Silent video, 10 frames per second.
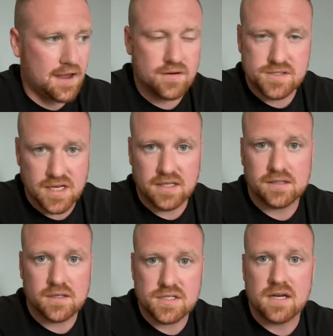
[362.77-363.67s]
understand that
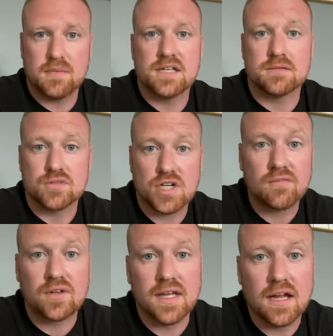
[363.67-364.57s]
there's going to be some
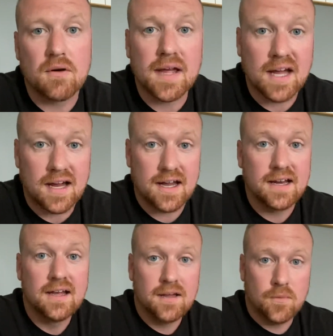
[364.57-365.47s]
shuffling going on.
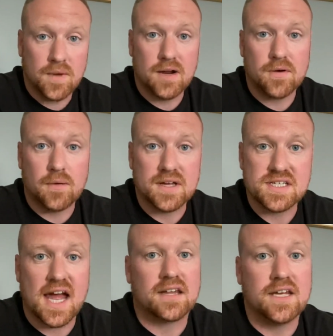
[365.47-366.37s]
We don't know
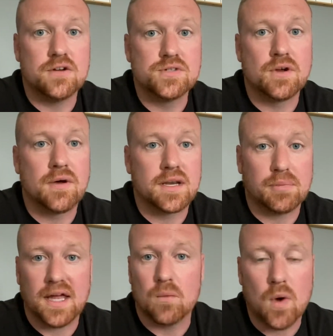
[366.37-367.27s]
exactly who's going to
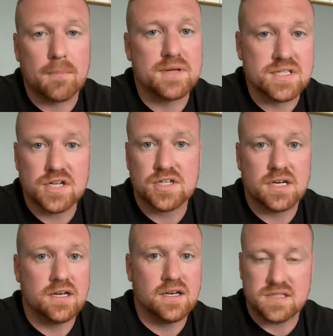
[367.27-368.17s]
play what
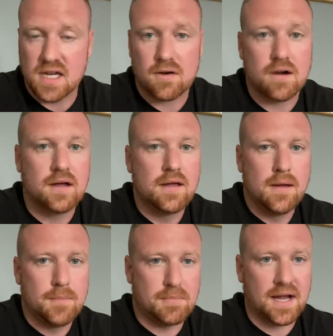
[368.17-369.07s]
position, etc.
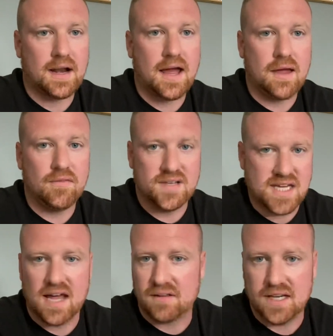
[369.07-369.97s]
But the
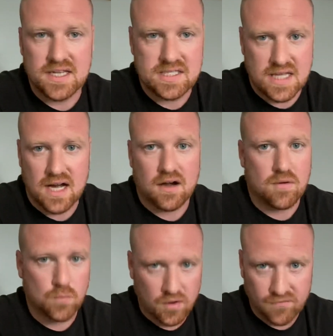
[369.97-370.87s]
talent is there.
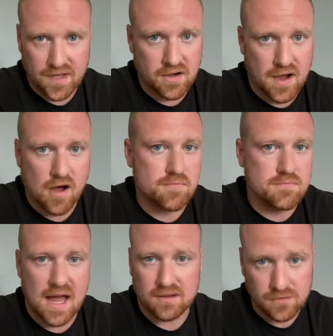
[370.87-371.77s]
We'll figure it out.
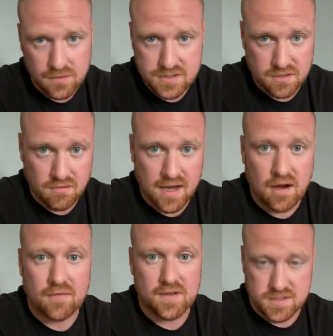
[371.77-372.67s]
Matt Luke is a great
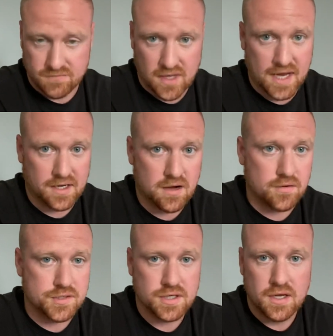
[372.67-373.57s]
offensive line coach.